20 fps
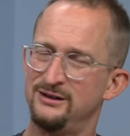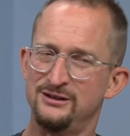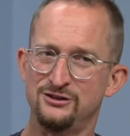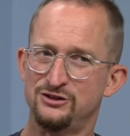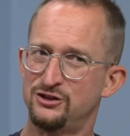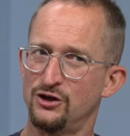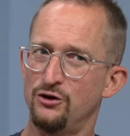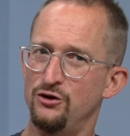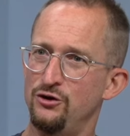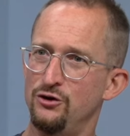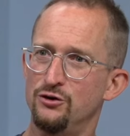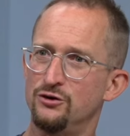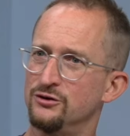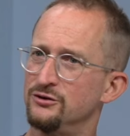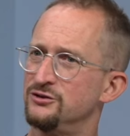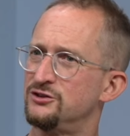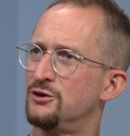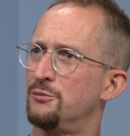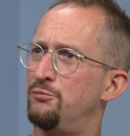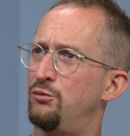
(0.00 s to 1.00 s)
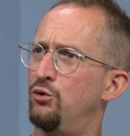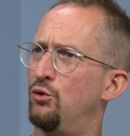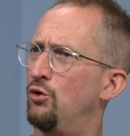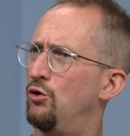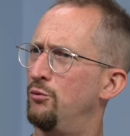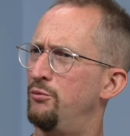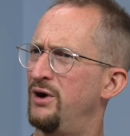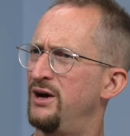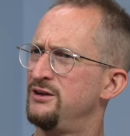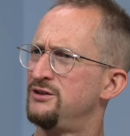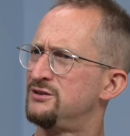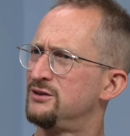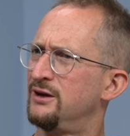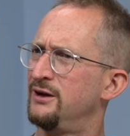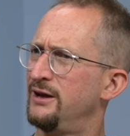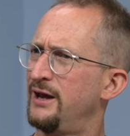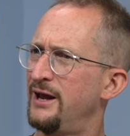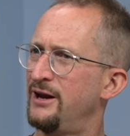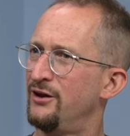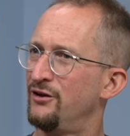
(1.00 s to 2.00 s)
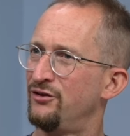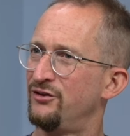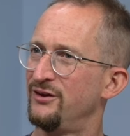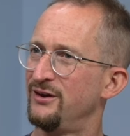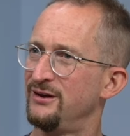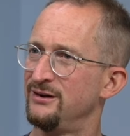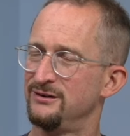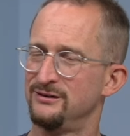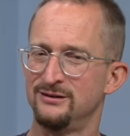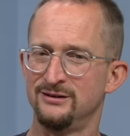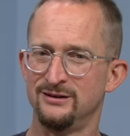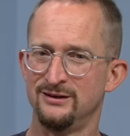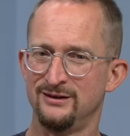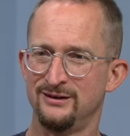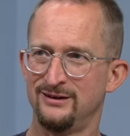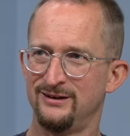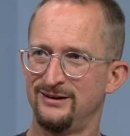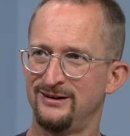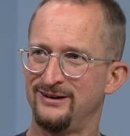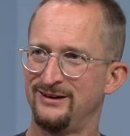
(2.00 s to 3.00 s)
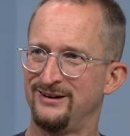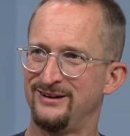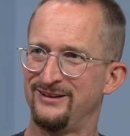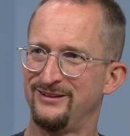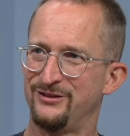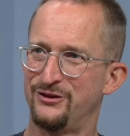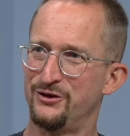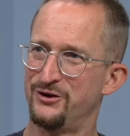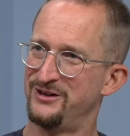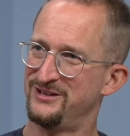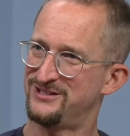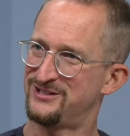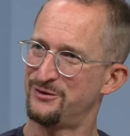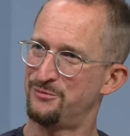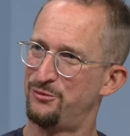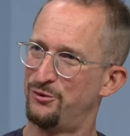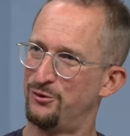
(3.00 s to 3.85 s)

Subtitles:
So you can support basically anything that is